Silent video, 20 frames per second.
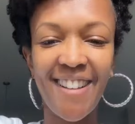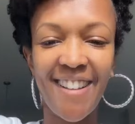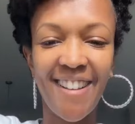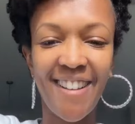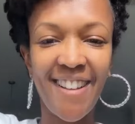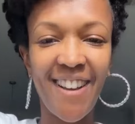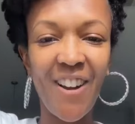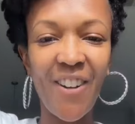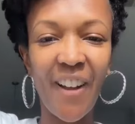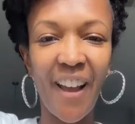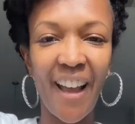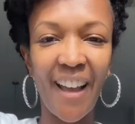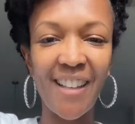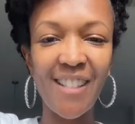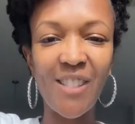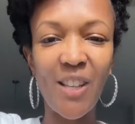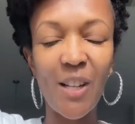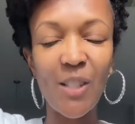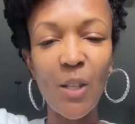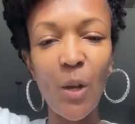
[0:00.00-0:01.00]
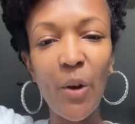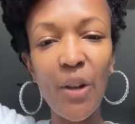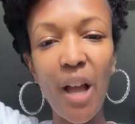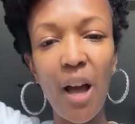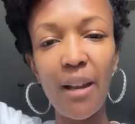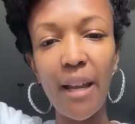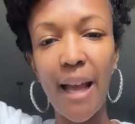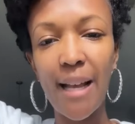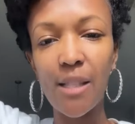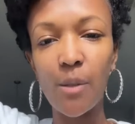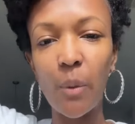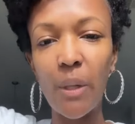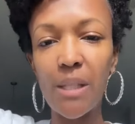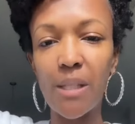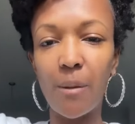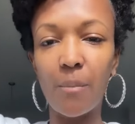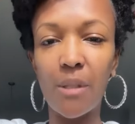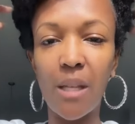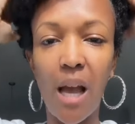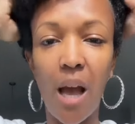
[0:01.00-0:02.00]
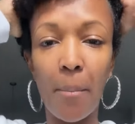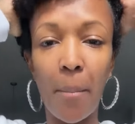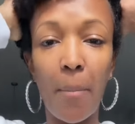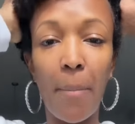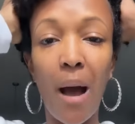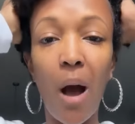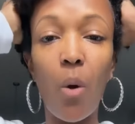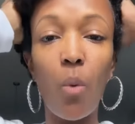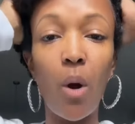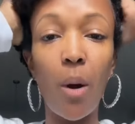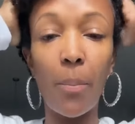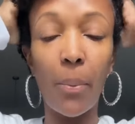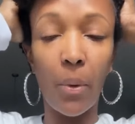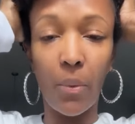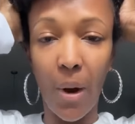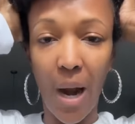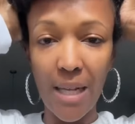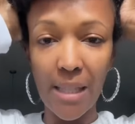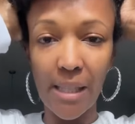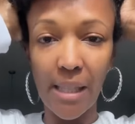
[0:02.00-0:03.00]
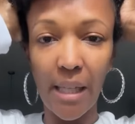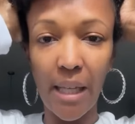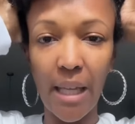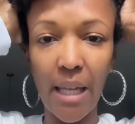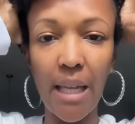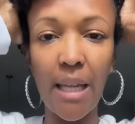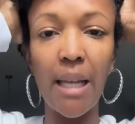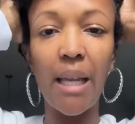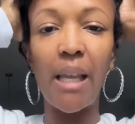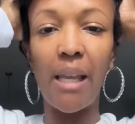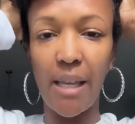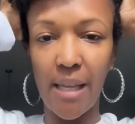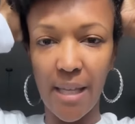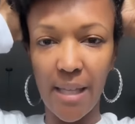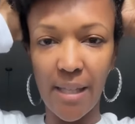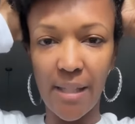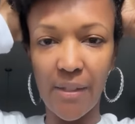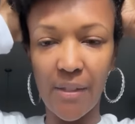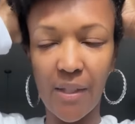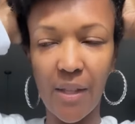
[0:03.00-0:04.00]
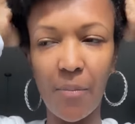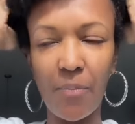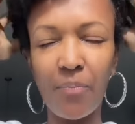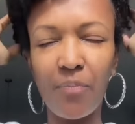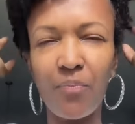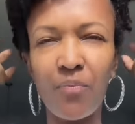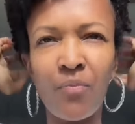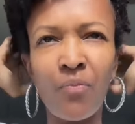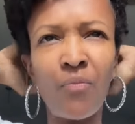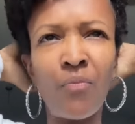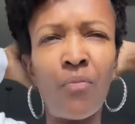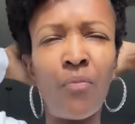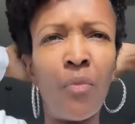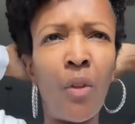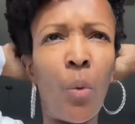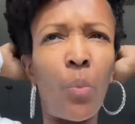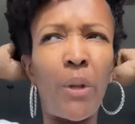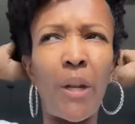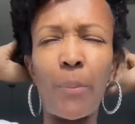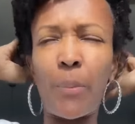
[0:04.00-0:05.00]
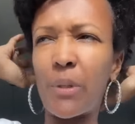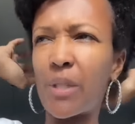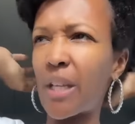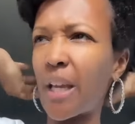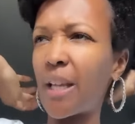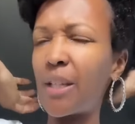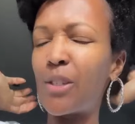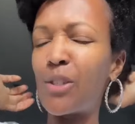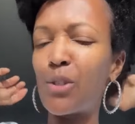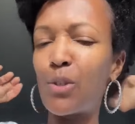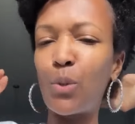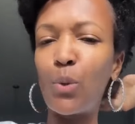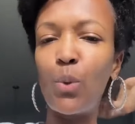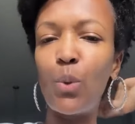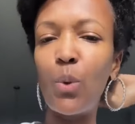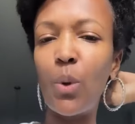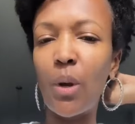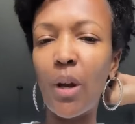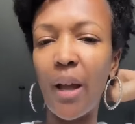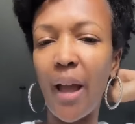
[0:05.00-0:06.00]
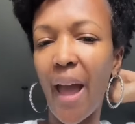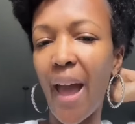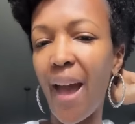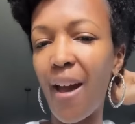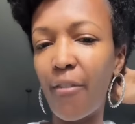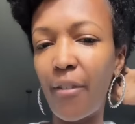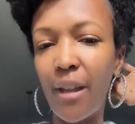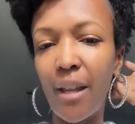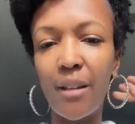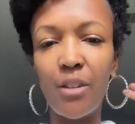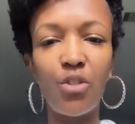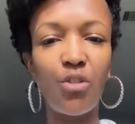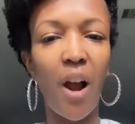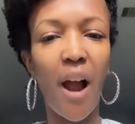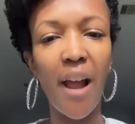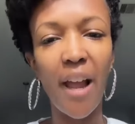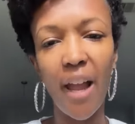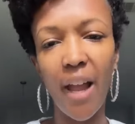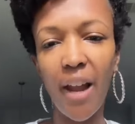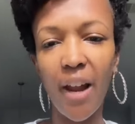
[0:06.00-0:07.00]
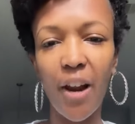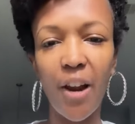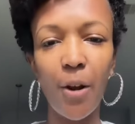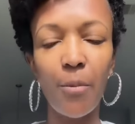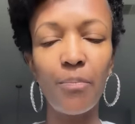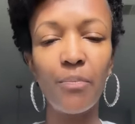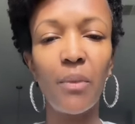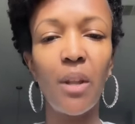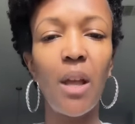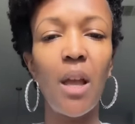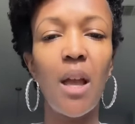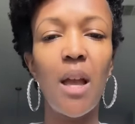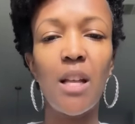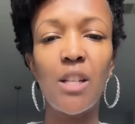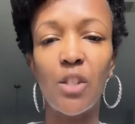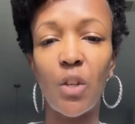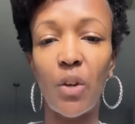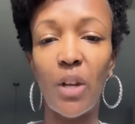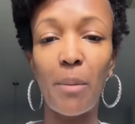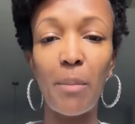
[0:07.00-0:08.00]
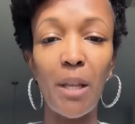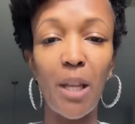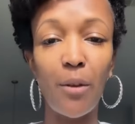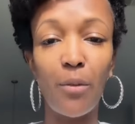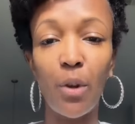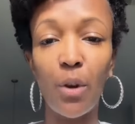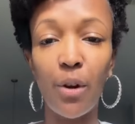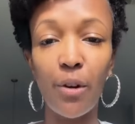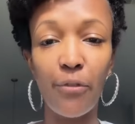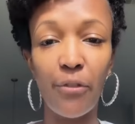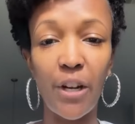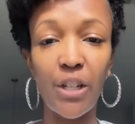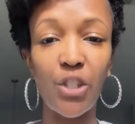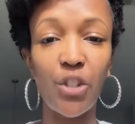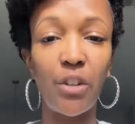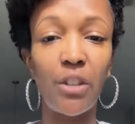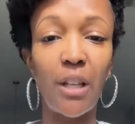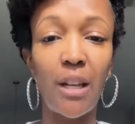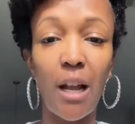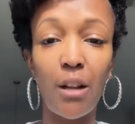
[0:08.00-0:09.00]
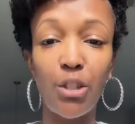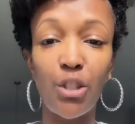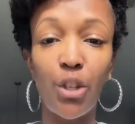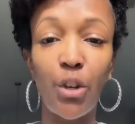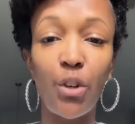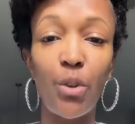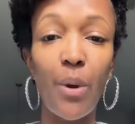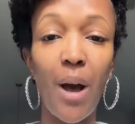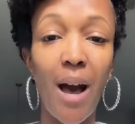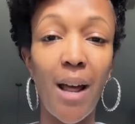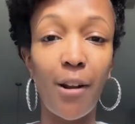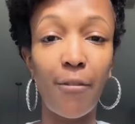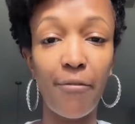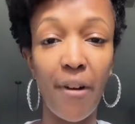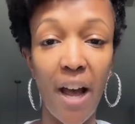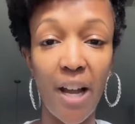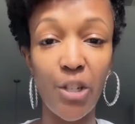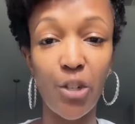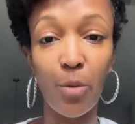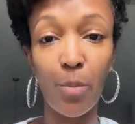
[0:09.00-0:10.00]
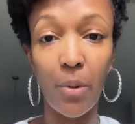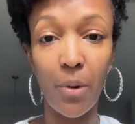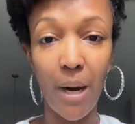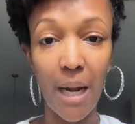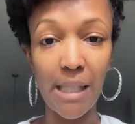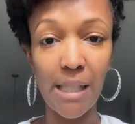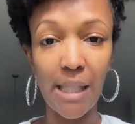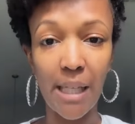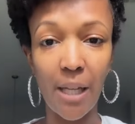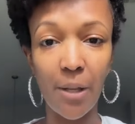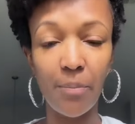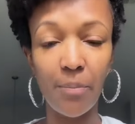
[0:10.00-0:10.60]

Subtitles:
Okay, so I told y'all last week sometime about what porosity is when it pertains to having dry hair. So let me give you a refresher and then I'll show you how to find your porosity.